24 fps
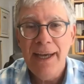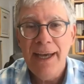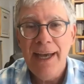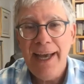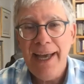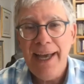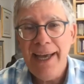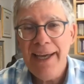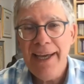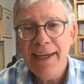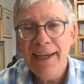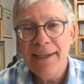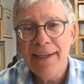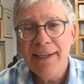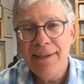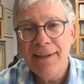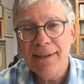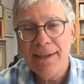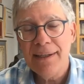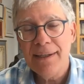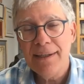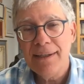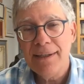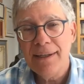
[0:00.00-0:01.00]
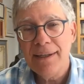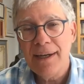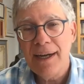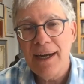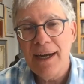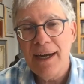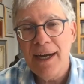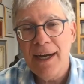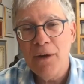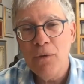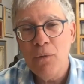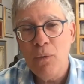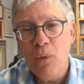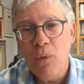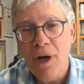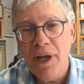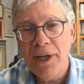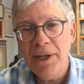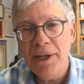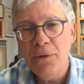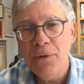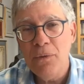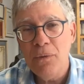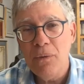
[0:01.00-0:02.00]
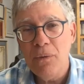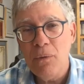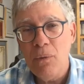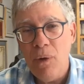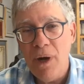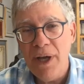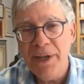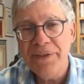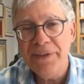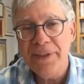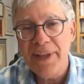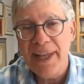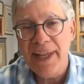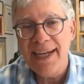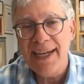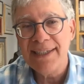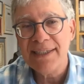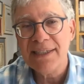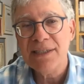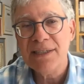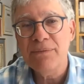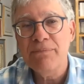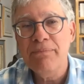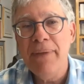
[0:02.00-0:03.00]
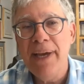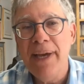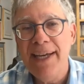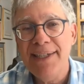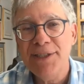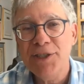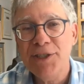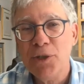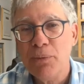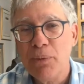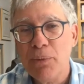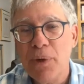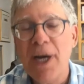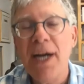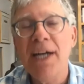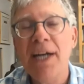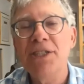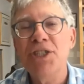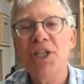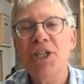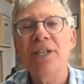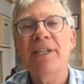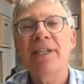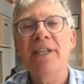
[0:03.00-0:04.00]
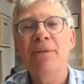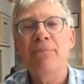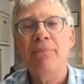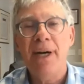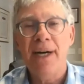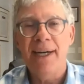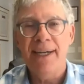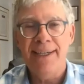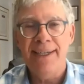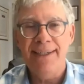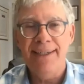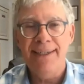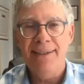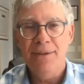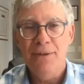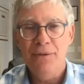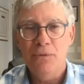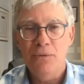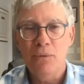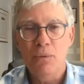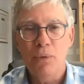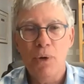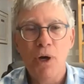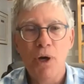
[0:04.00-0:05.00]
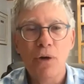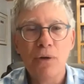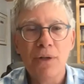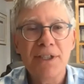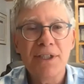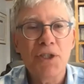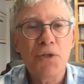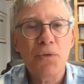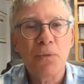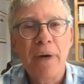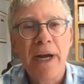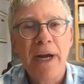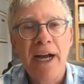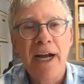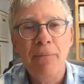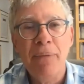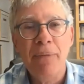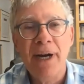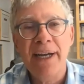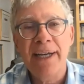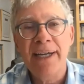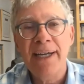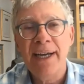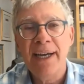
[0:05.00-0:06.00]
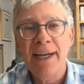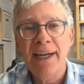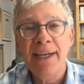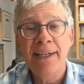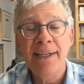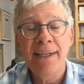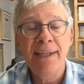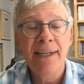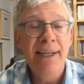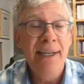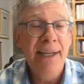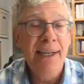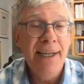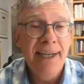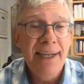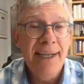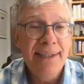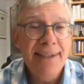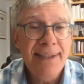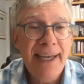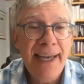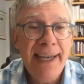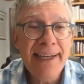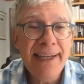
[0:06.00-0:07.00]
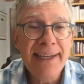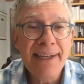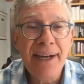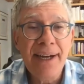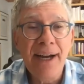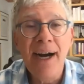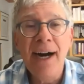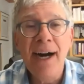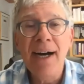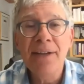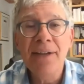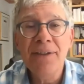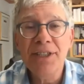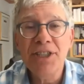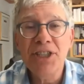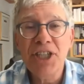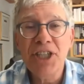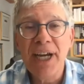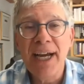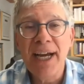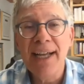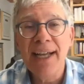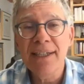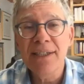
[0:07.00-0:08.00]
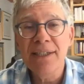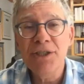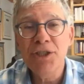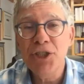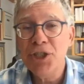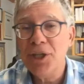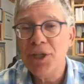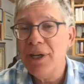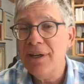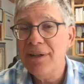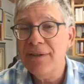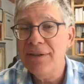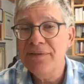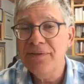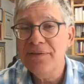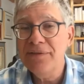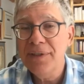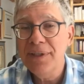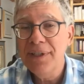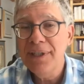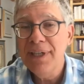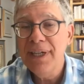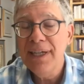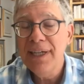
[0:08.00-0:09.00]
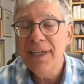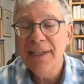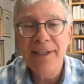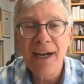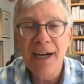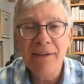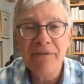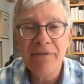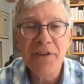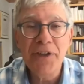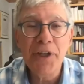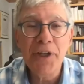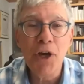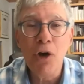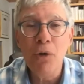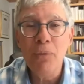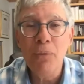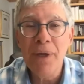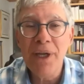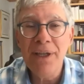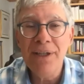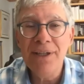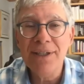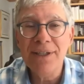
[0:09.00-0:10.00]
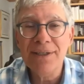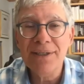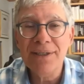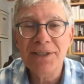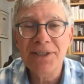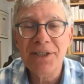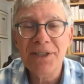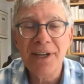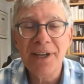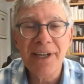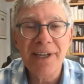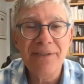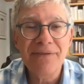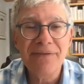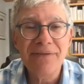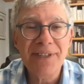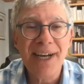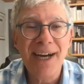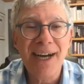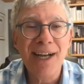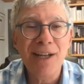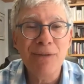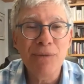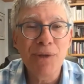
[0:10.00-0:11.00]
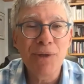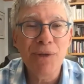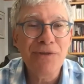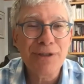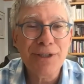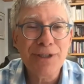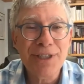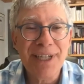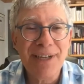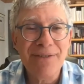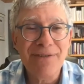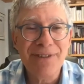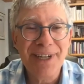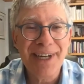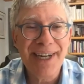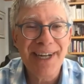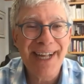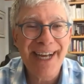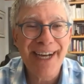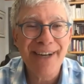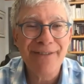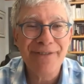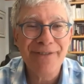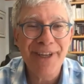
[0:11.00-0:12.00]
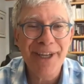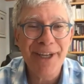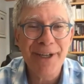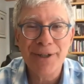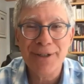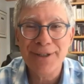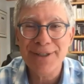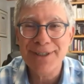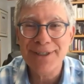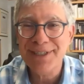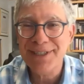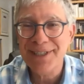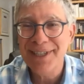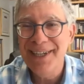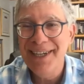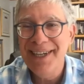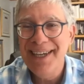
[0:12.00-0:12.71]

And I wanted one last major project in my role as rabbi. I had taken on the challenge of Daf Yomi, the study of Talmud, for 7.5 years.